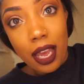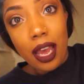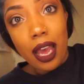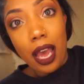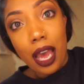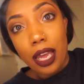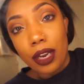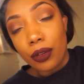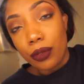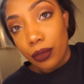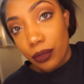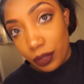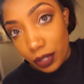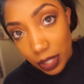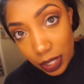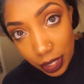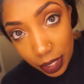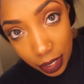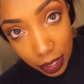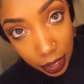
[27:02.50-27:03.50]
I don't
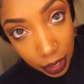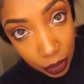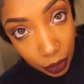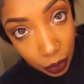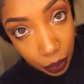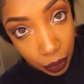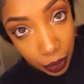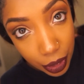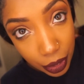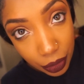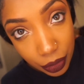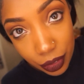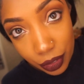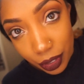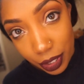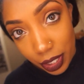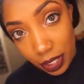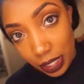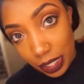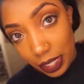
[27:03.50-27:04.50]
see any oils or
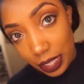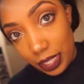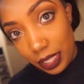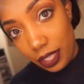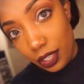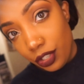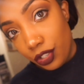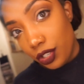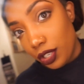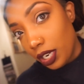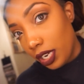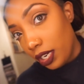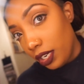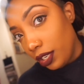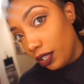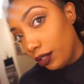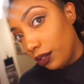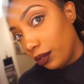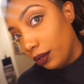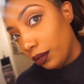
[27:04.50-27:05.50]
anything
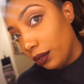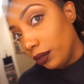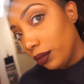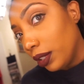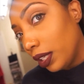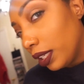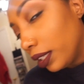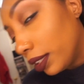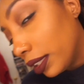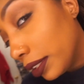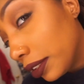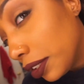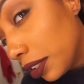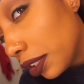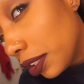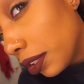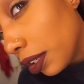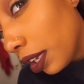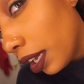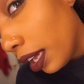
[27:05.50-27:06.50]
shining through. Like, it's
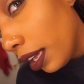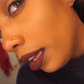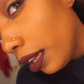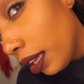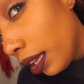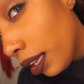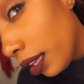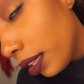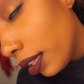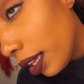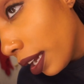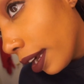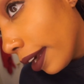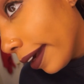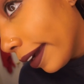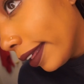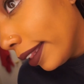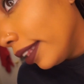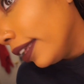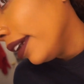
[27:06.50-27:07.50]
just the
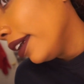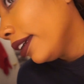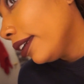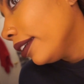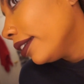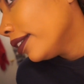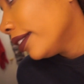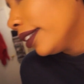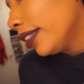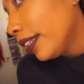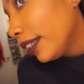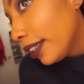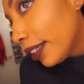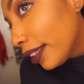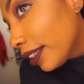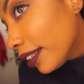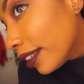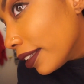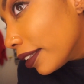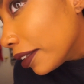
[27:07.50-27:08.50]
highlight,
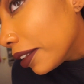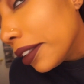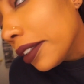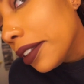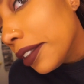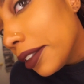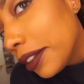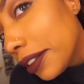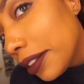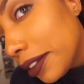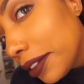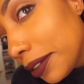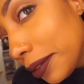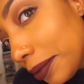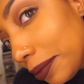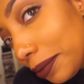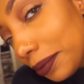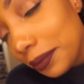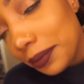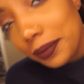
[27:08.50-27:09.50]
the
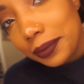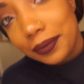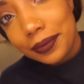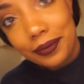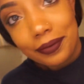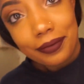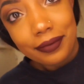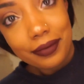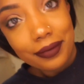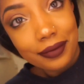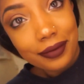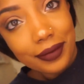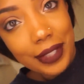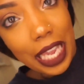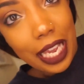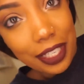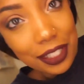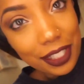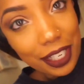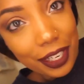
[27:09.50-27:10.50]

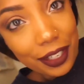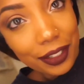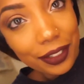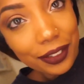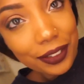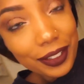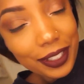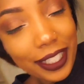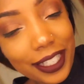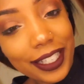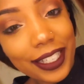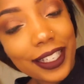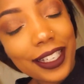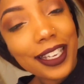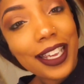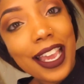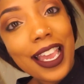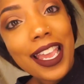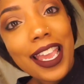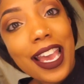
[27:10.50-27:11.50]
eyeshadow,
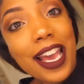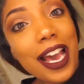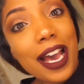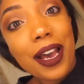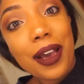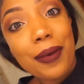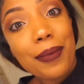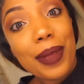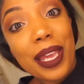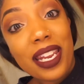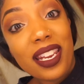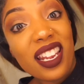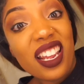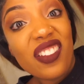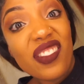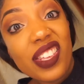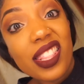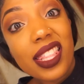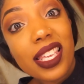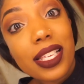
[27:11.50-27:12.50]
and
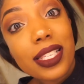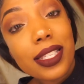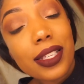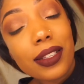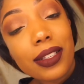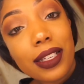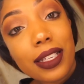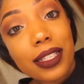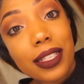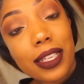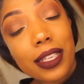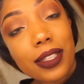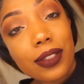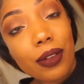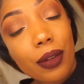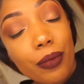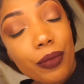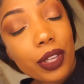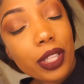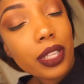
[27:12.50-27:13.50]
everything still looks good, so
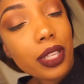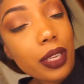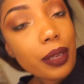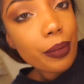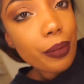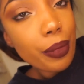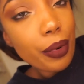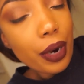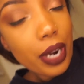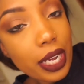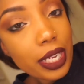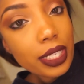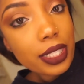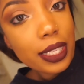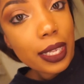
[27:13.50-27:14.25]
I'm really impressed.